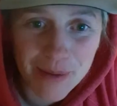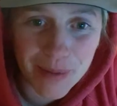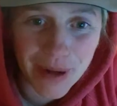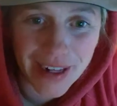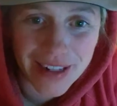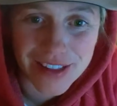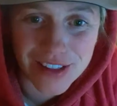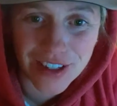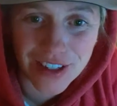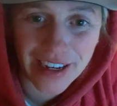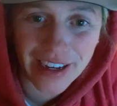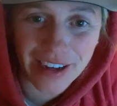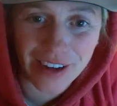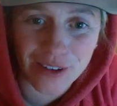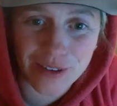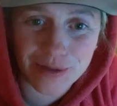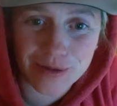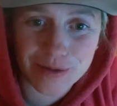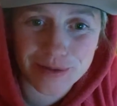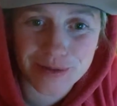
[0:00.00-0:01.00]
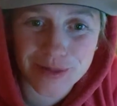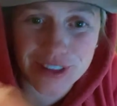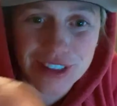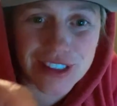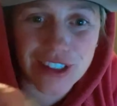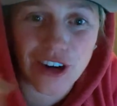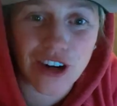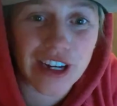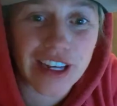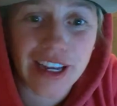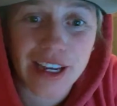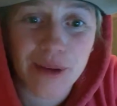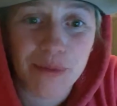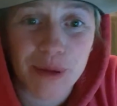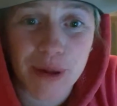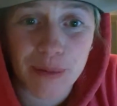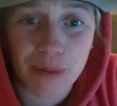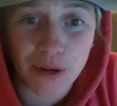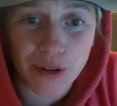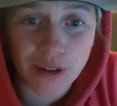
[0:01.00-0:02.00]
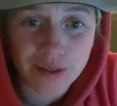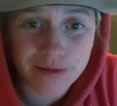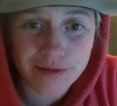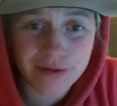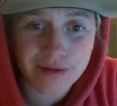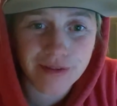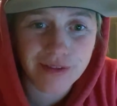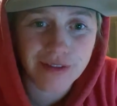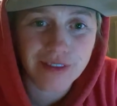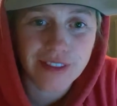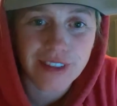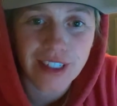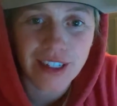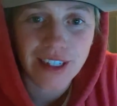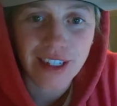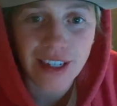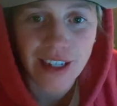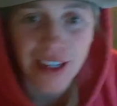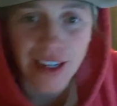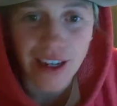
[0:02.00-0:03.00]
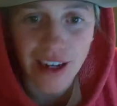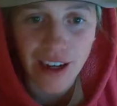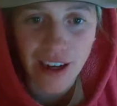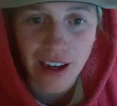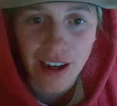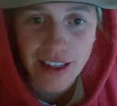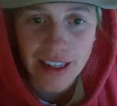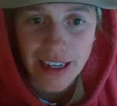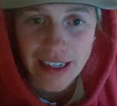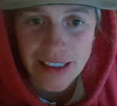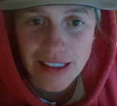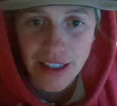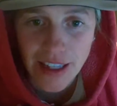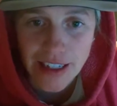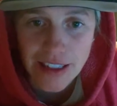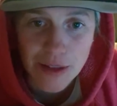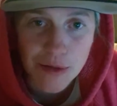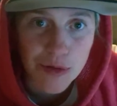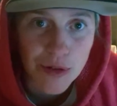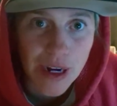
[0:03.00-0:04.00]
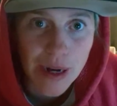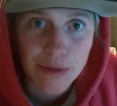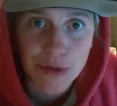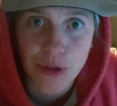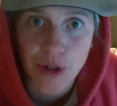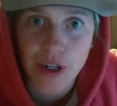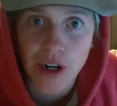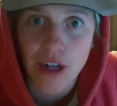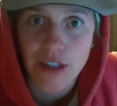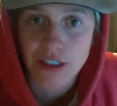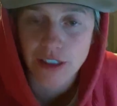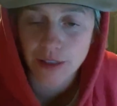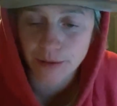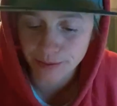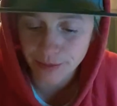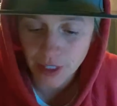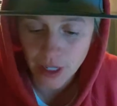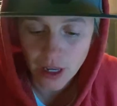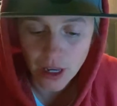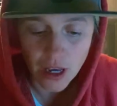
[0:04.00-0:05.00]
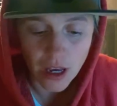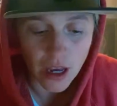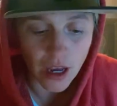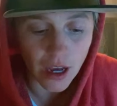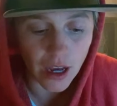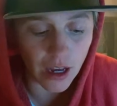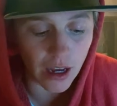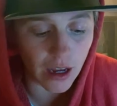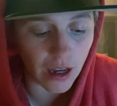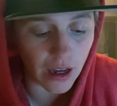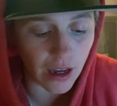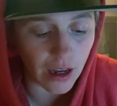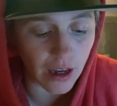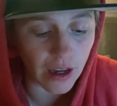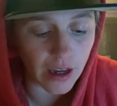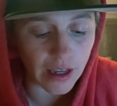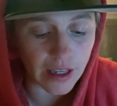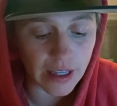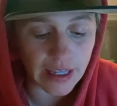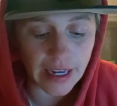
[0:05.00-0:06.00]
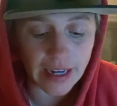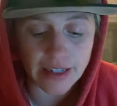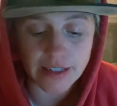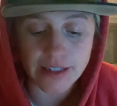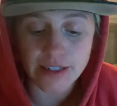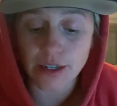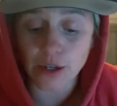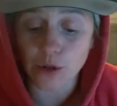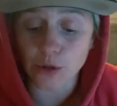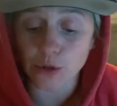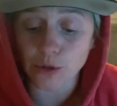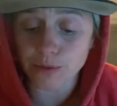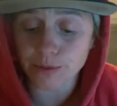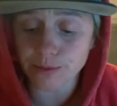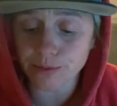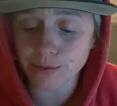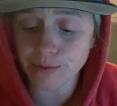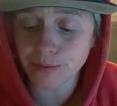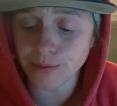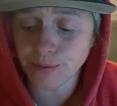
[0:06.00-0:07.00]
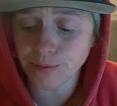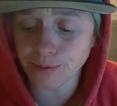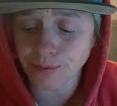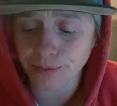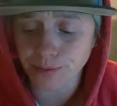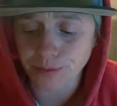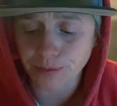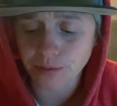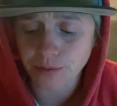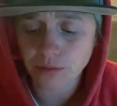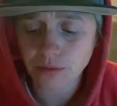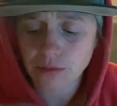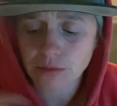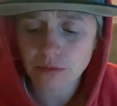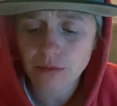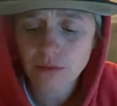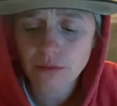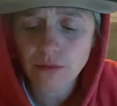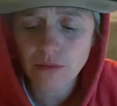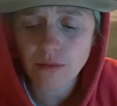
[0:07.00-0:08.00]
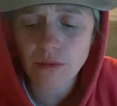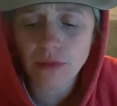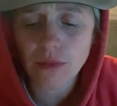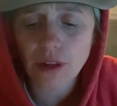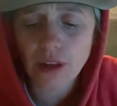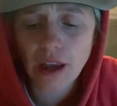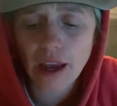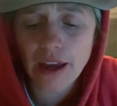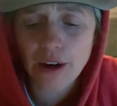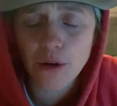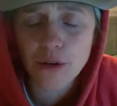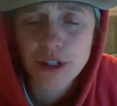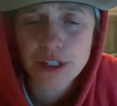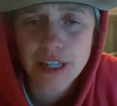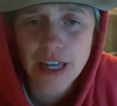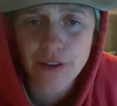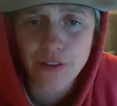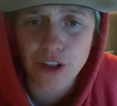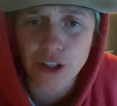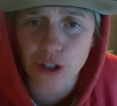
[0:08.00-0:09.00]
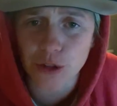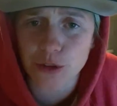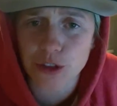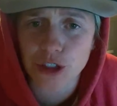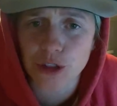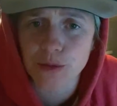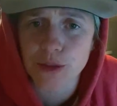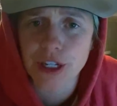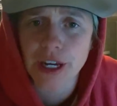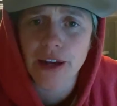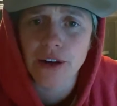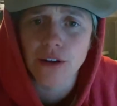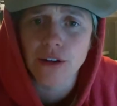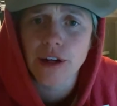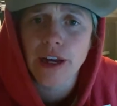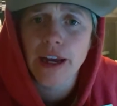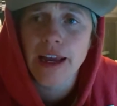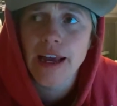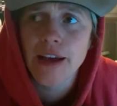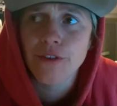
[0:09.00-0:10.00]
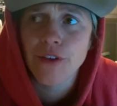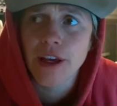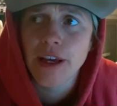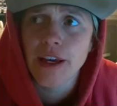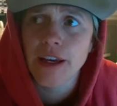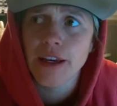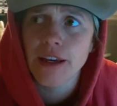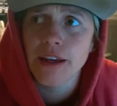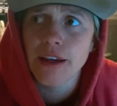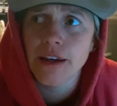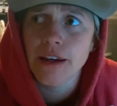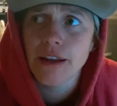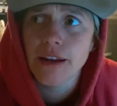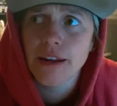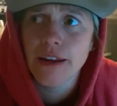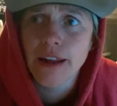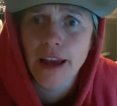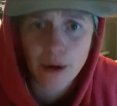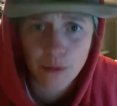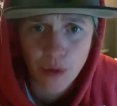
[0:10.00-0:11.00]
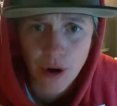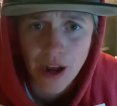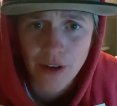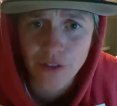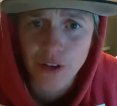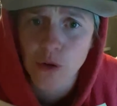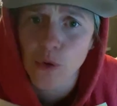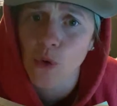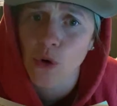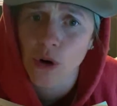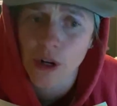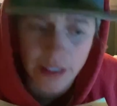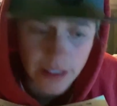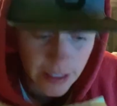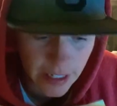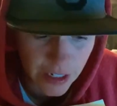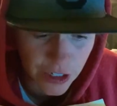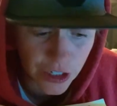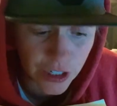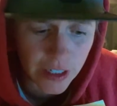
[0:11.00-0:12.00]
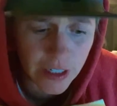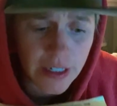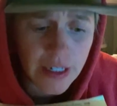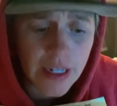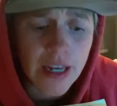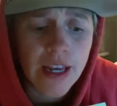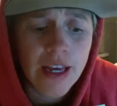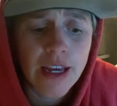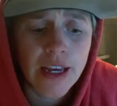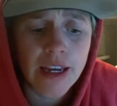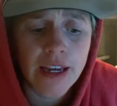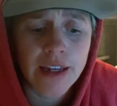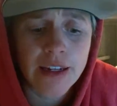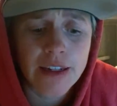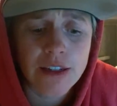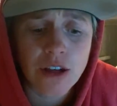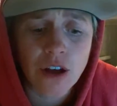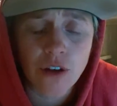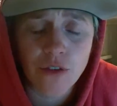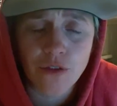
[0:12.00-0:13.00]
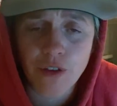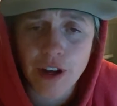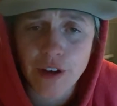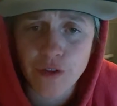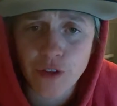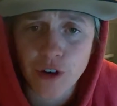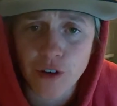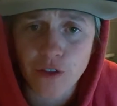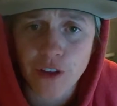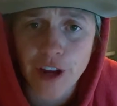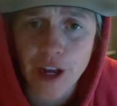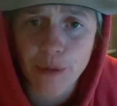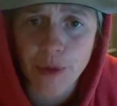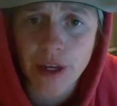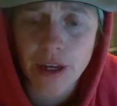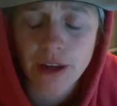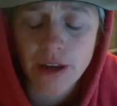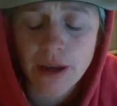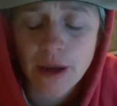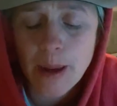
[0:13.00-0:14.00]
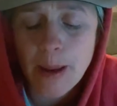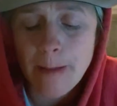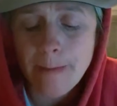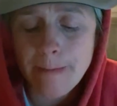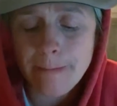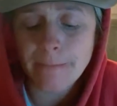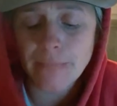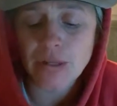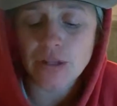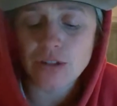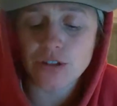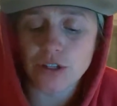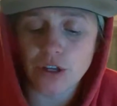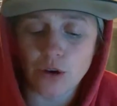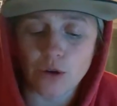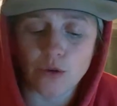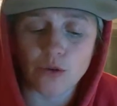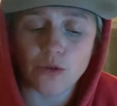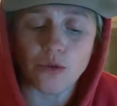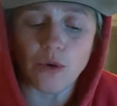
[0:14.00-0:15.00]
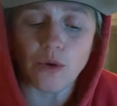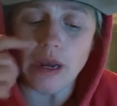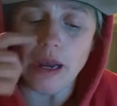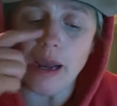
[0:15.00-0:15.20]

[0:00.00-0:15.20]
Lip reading: Bods, look out. Just start kicking people. Yes, like, subscribe, join, awesome. Yeah, so I don't just have a YouTube channel. I have a nonprofit organization. It is called Fight for a Family. So